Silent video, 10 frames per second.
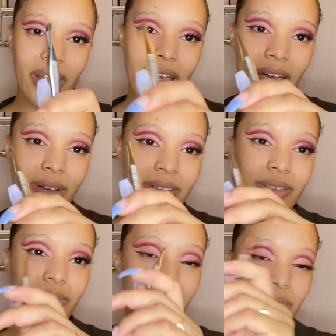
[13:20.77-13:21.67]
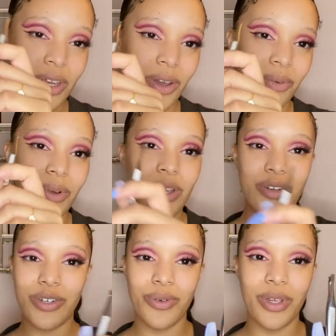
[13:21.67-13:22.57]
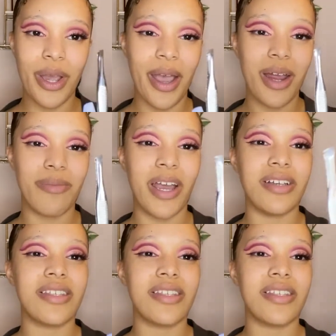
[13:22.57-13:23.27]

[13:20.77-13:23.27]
house, you know, when you're doing your eyebrows.